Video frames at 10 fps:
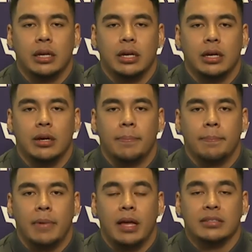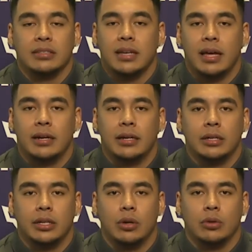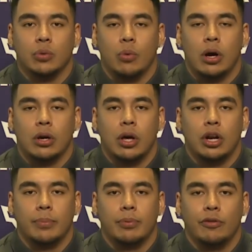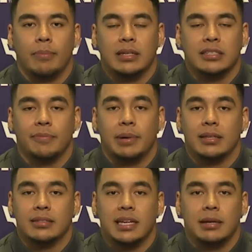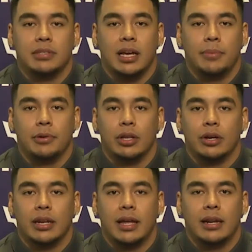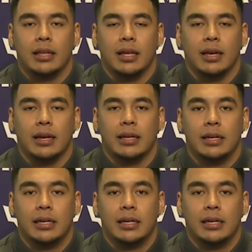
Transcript: Um, I was excited, you know, to walk on and improve myself, but at the same time, you're looking at it like,